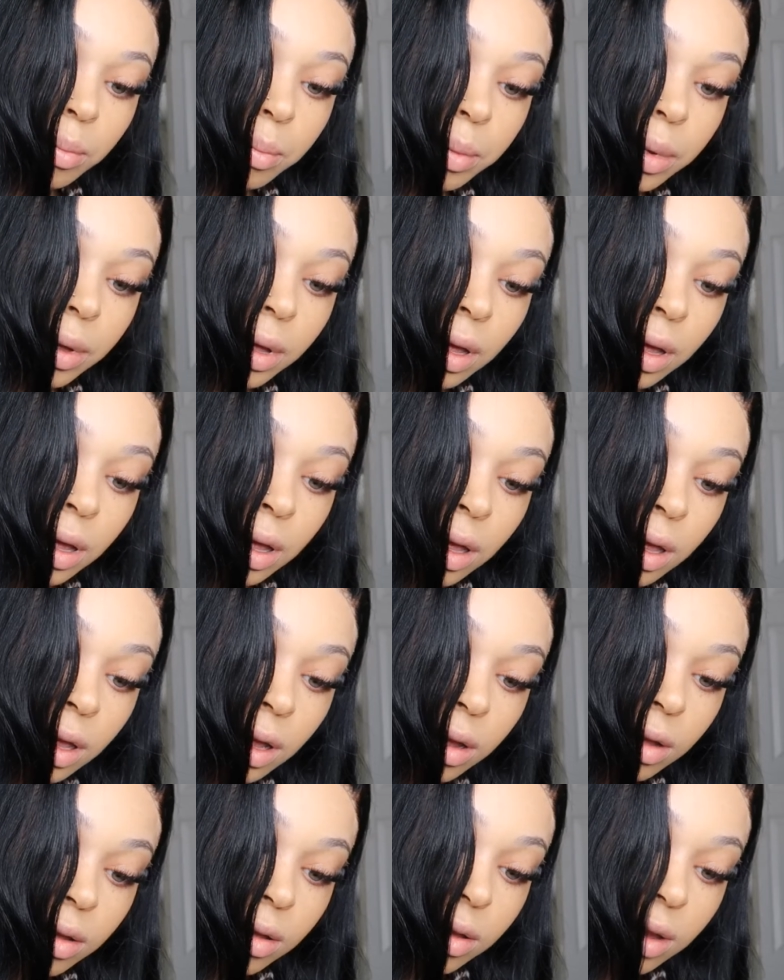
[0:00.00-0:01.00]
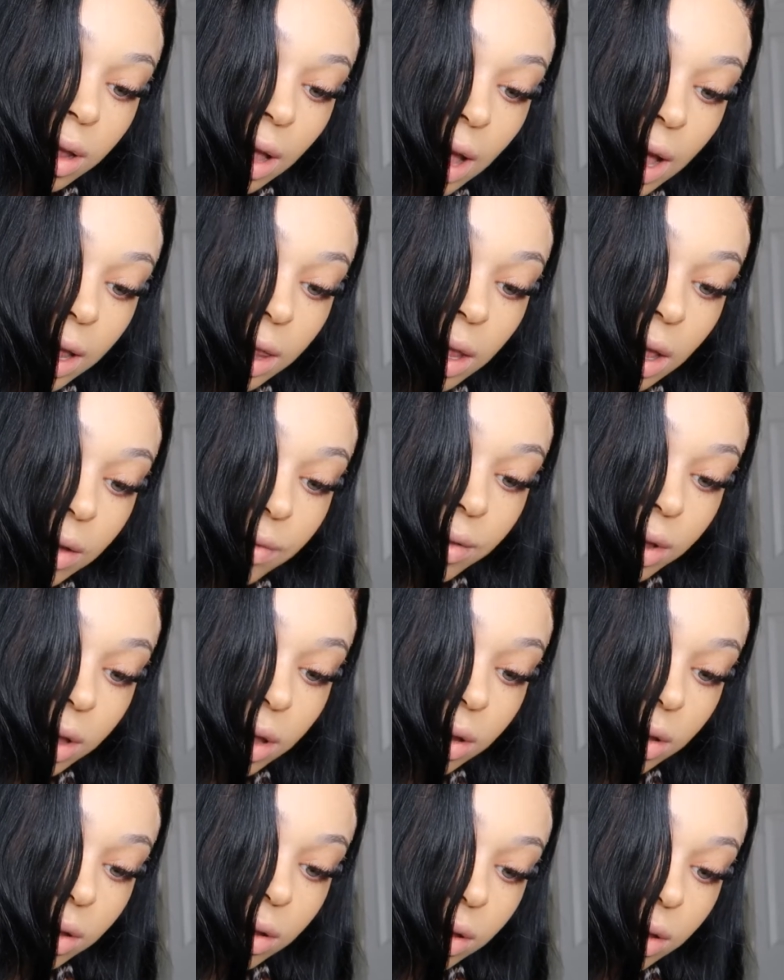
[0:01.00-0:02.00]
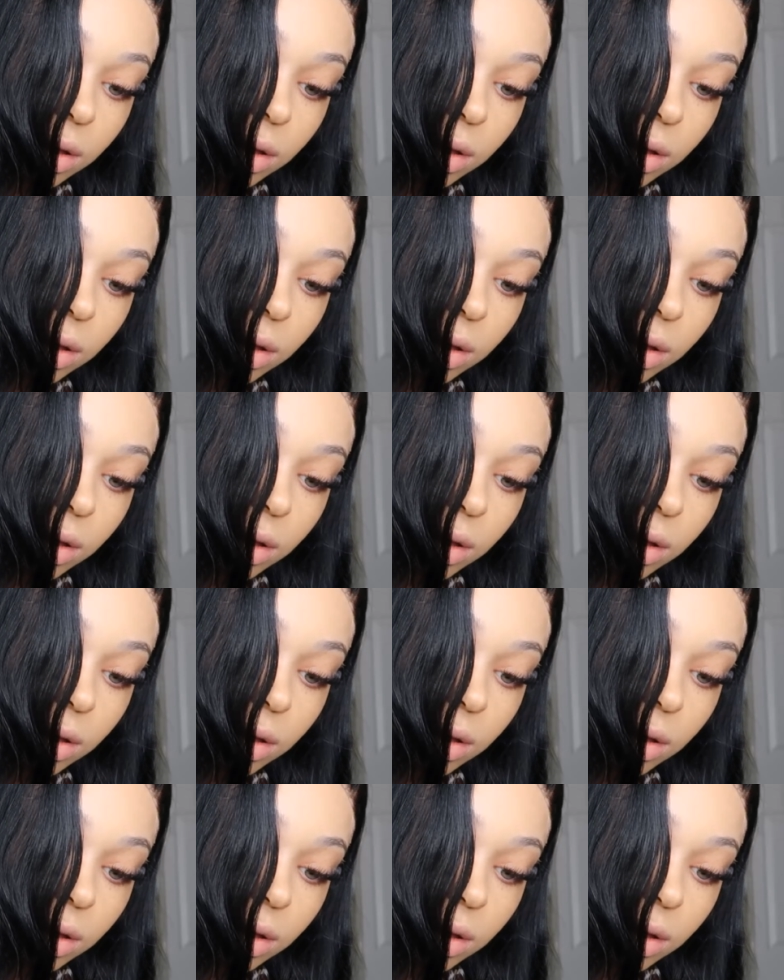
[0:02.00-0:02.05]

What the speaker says: but I love it.